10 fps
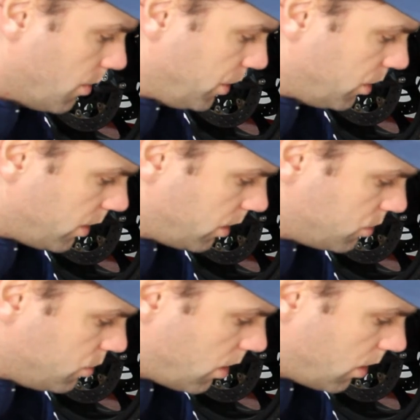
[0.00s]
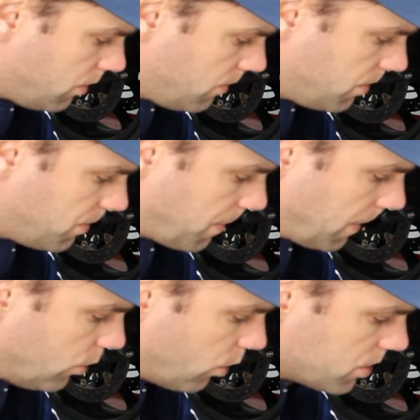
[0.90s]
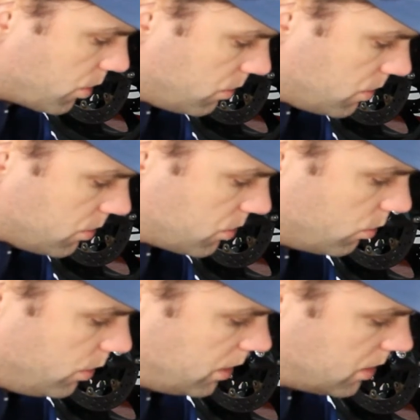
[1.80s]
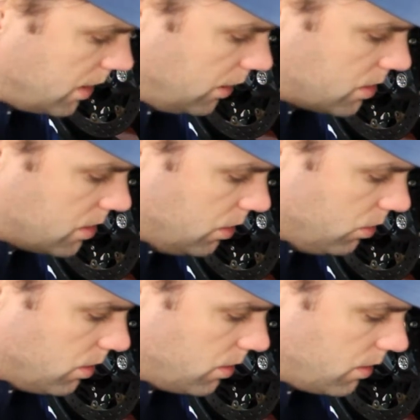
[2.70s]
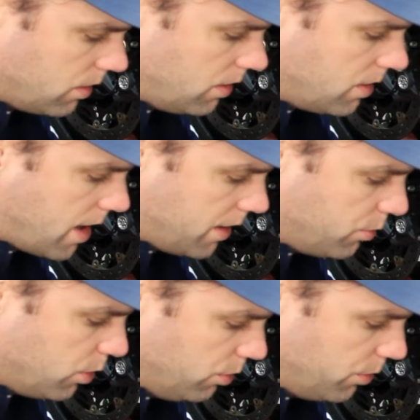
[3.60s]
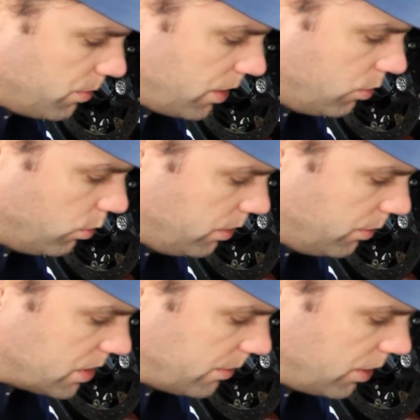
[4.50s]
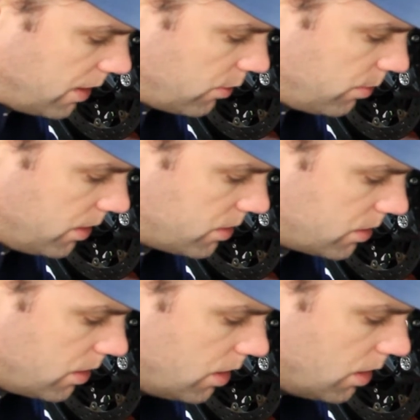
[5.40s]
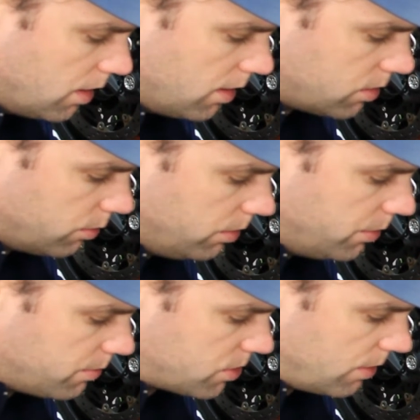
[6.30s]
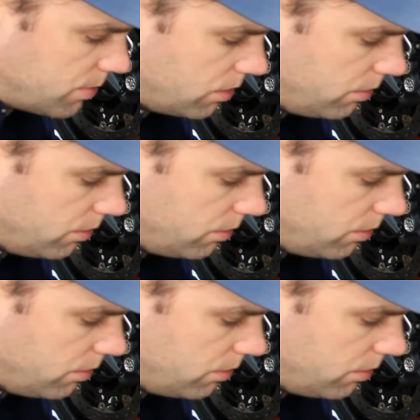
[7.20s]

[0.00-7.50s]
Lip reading: but you don't want to go too hard. You are screwing into stainless steel and not into aluminum like you would be with some of the cover plates. So aluminum strips